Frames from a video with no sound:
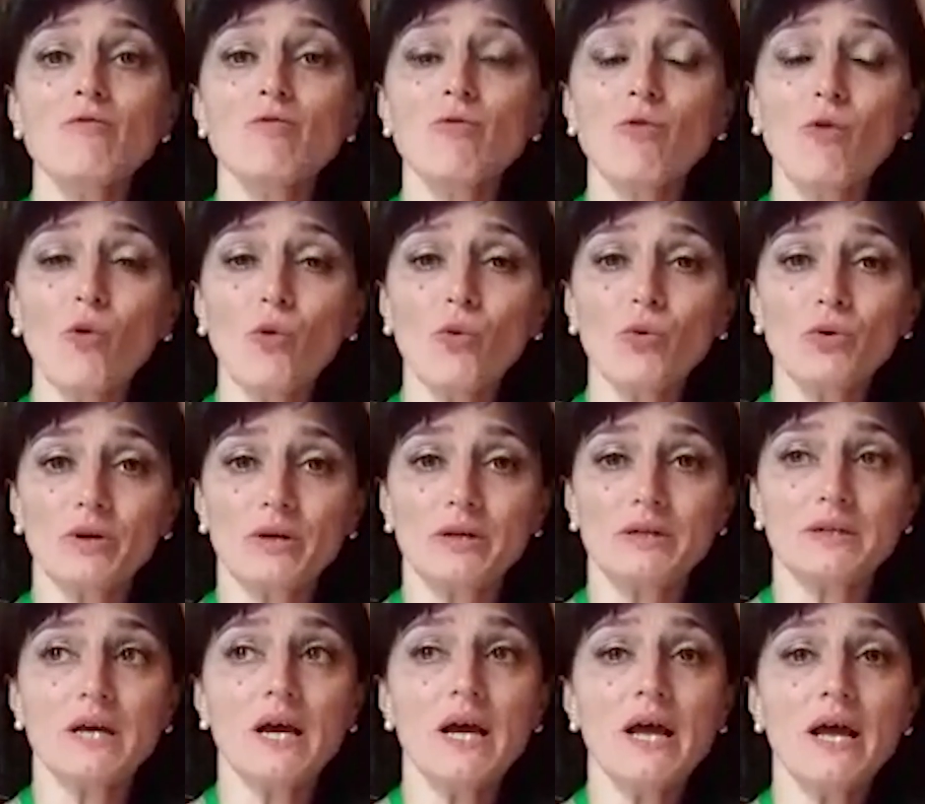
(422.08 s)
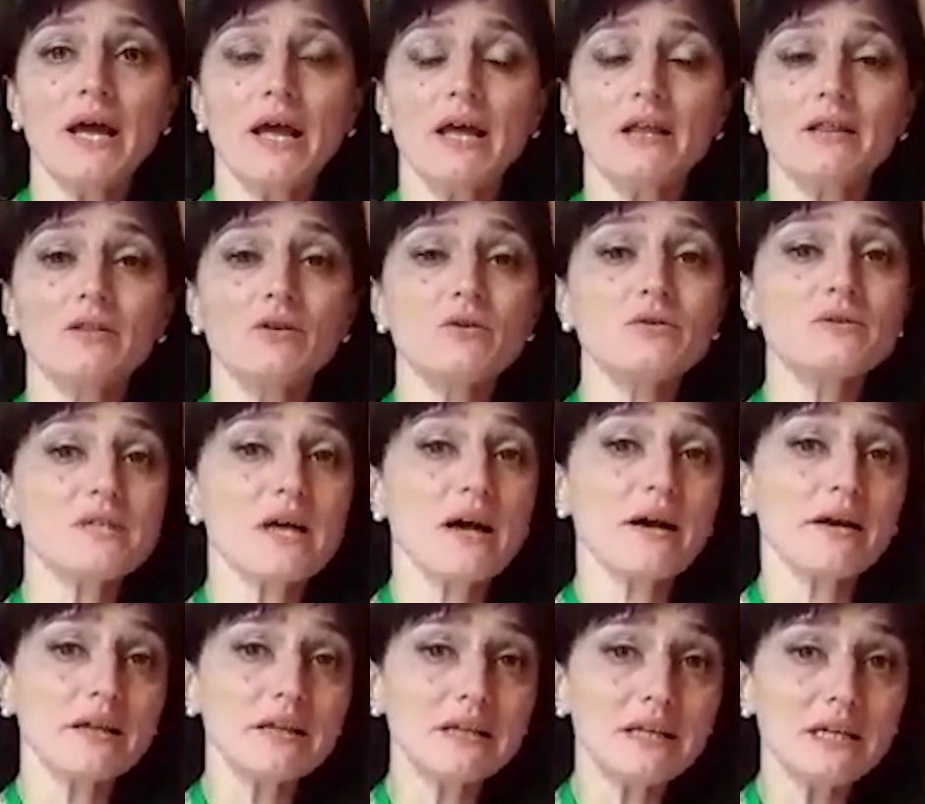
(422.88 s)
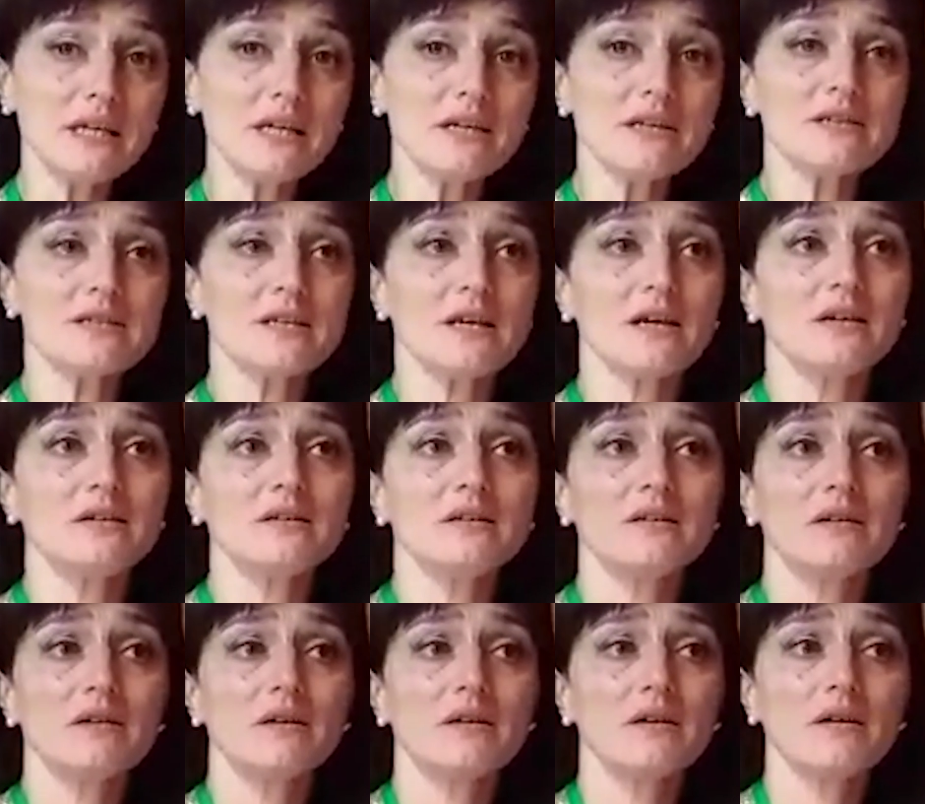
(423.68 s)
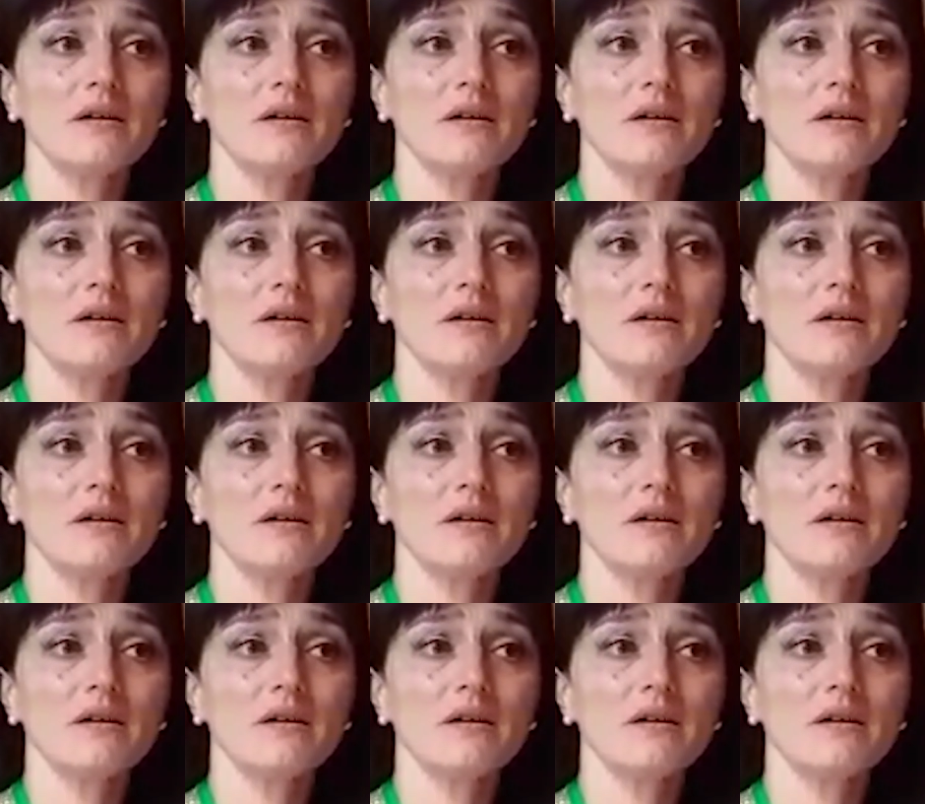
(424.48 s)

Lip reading: foreign, and those ideas and